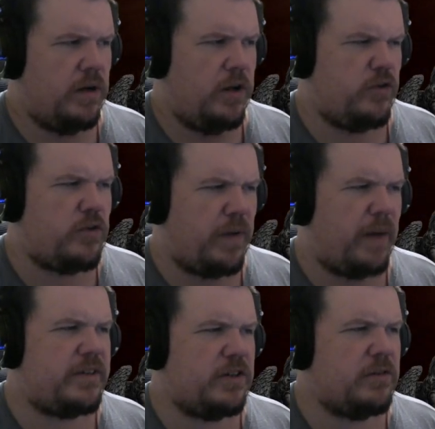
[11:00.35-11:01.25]
You could
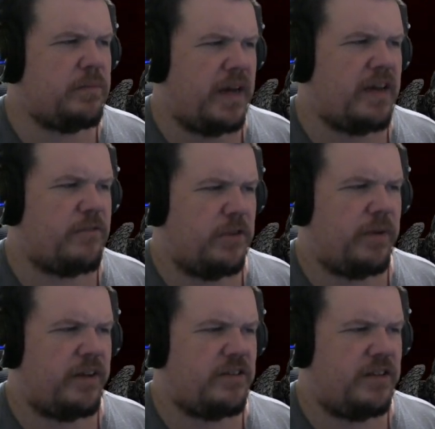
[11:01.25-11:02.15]
probably still make it for the
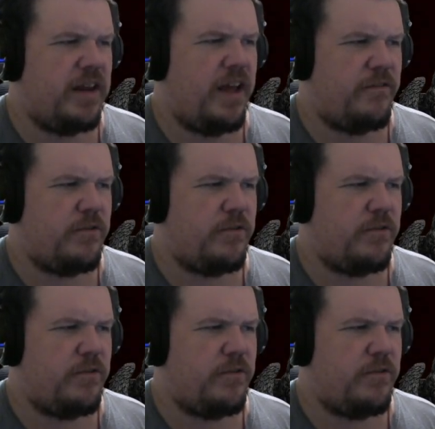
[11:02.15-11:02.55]
rest of the day if